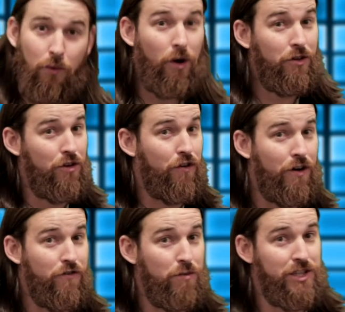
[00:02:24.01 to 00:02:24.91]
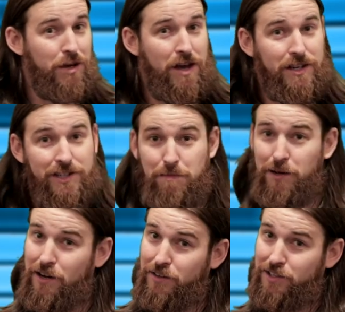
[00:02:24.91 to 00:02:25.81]
Well, you've heard from Team A and Team
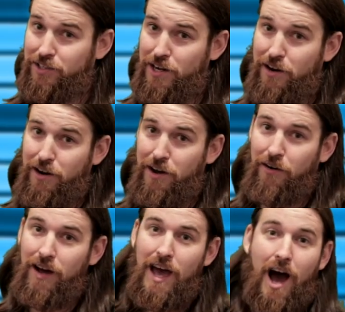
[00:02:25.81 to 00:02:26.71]
B on this scenario.